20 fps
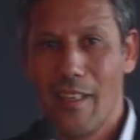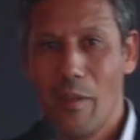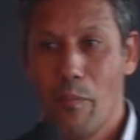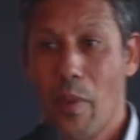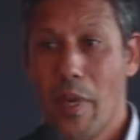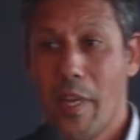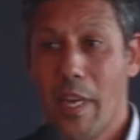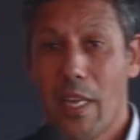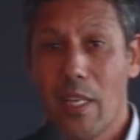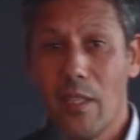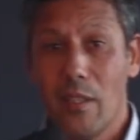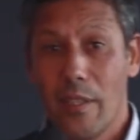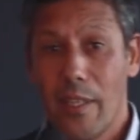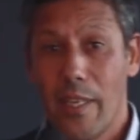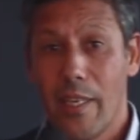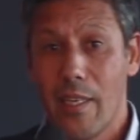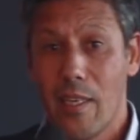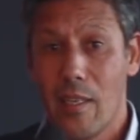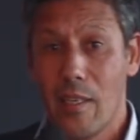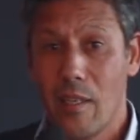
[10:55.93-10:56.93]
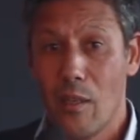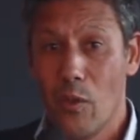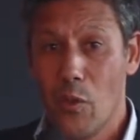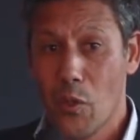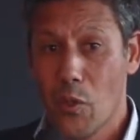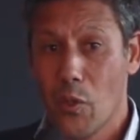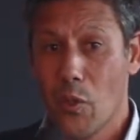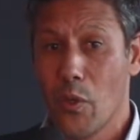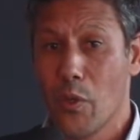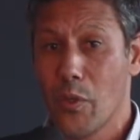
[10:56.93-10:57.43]
Medical data
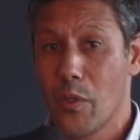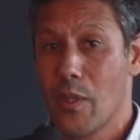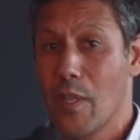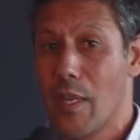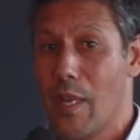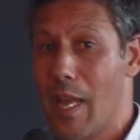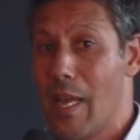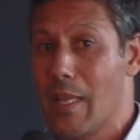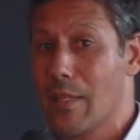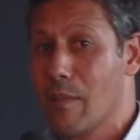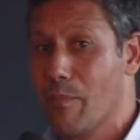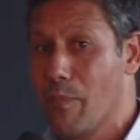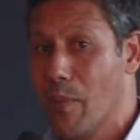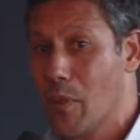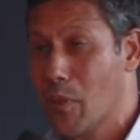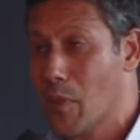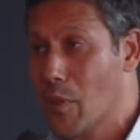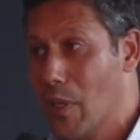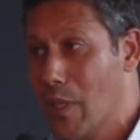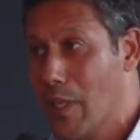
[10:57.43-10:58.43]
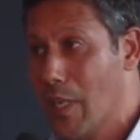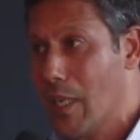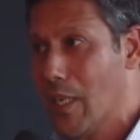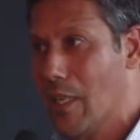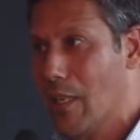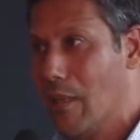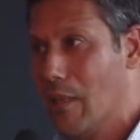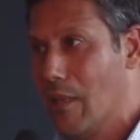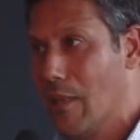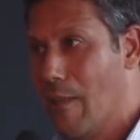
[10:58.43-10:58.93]
also considered as personal
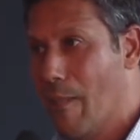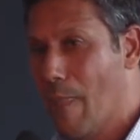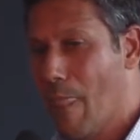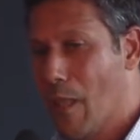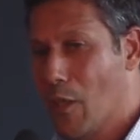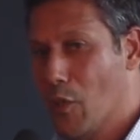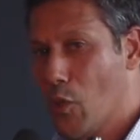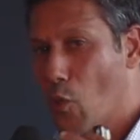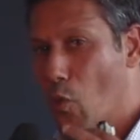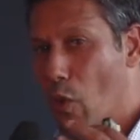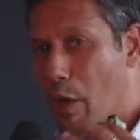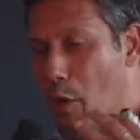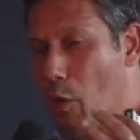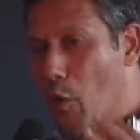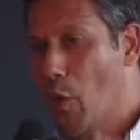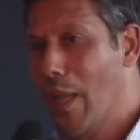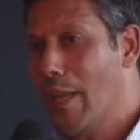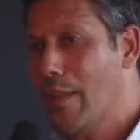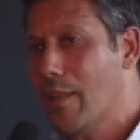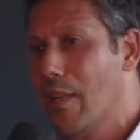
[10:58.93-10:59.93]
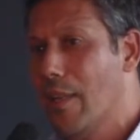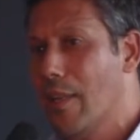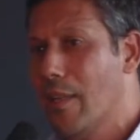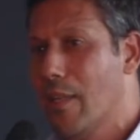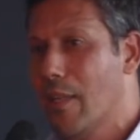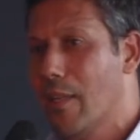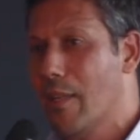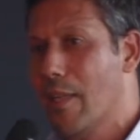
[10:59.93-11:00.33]
data. So when you're handling the